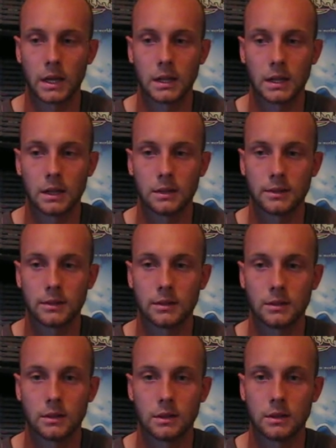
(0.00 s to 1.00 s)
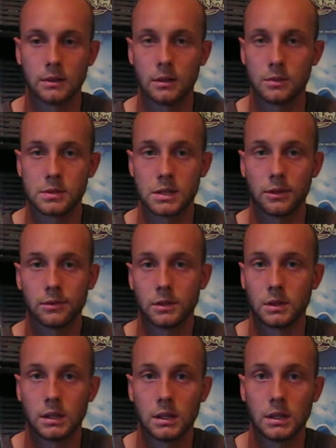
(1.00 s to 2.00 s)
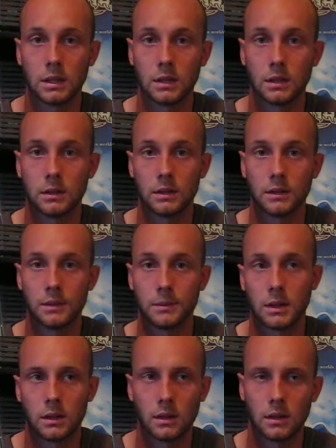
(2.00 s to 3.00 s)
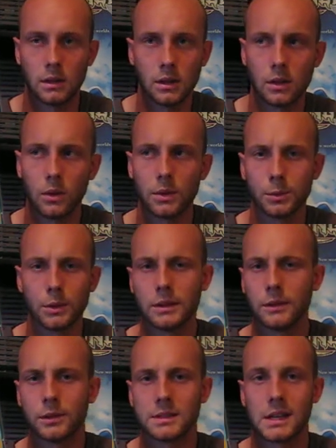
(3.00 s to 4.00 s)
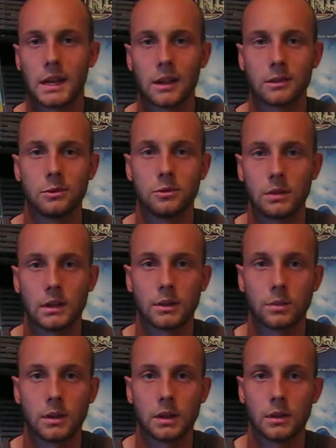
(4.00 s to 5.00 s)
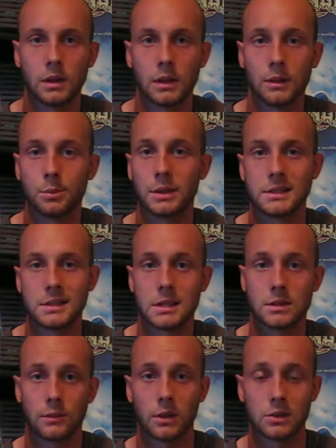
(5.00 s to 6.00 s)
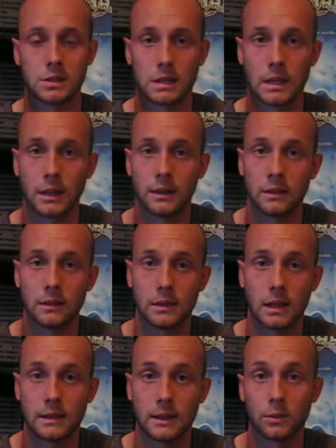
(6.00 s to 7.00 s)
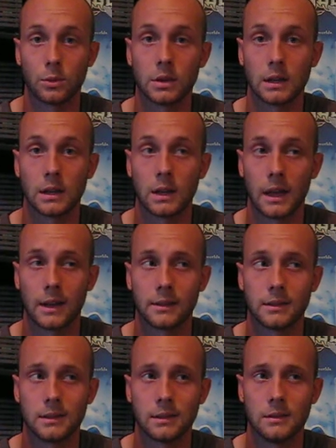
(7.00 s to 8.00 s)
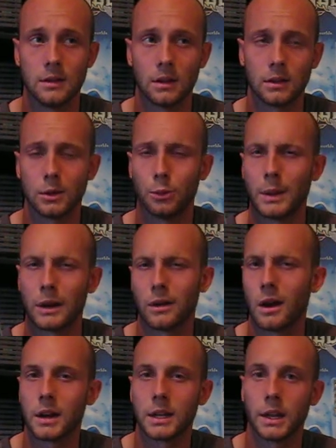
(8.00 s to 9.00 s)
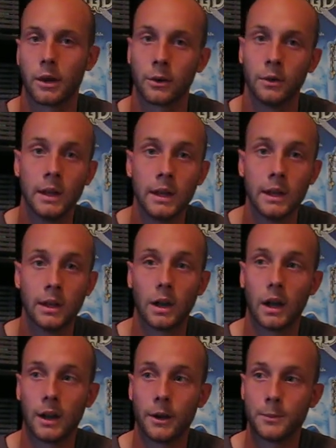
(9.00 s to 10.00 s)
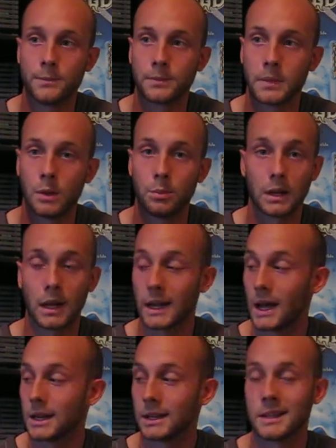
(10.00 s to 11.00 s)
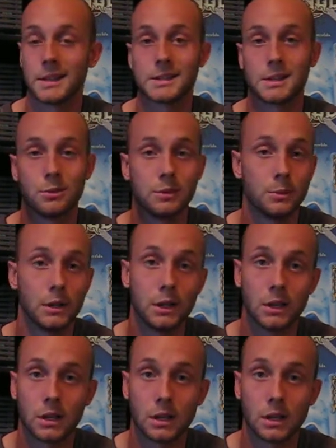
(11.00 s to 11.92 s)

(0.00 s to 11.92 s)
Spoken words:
it was definitely. The only real difference, I guess, between this one and the PlayStation version is that this one has a little better audio. But I got it because it would be a good